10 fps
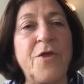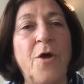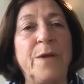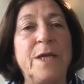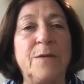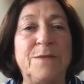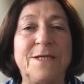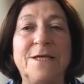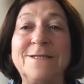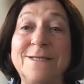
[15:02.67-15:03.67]
They'll be in a
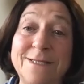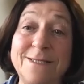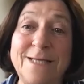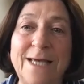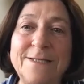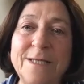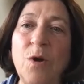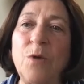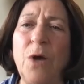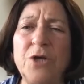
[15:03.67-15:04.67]
position to say
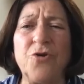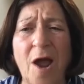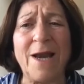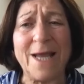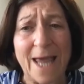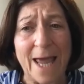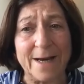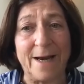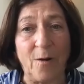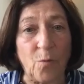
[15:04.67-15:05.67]
someone, well, you're not a
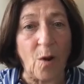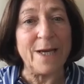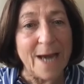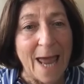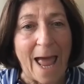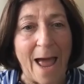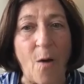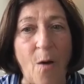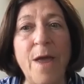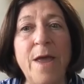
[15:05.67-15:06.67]
candidate right
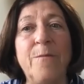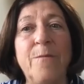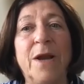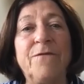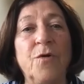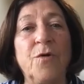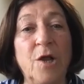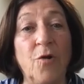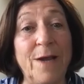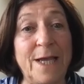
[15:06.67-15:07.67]
now, but if your
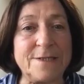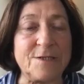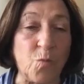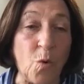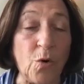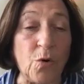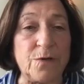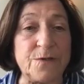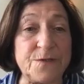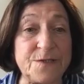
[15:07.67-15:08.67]
hearing gets
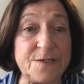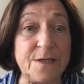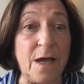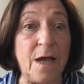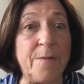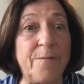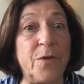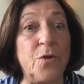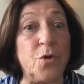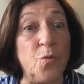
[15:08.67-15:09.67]
worse,
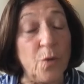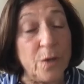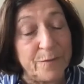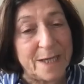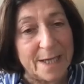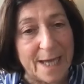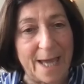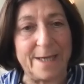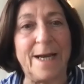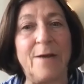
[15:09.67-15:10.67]
you will be a
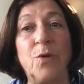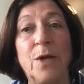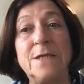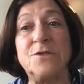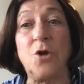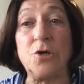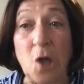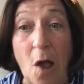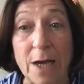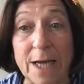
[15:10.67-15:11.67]
candidate. And we can start
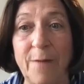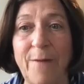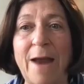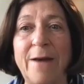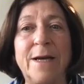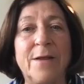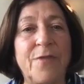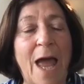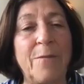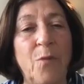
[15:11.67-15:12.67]
talking about it at
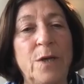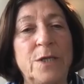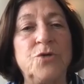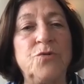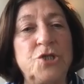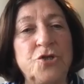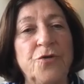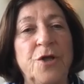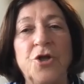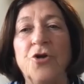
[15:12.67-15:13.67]
that point to ensure
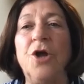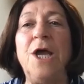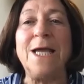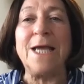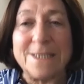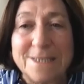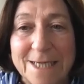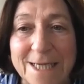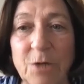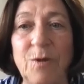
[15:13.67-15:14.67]
that you're
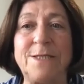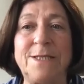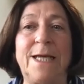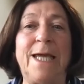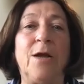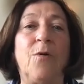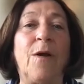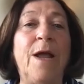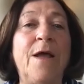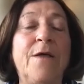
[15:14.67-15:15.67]
continuing to
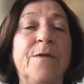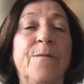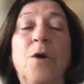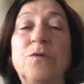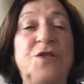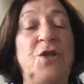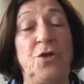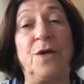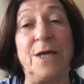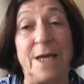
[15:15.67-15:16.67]
hear the most that
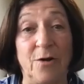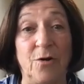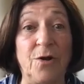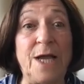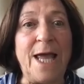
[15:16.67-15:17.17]
you can hear.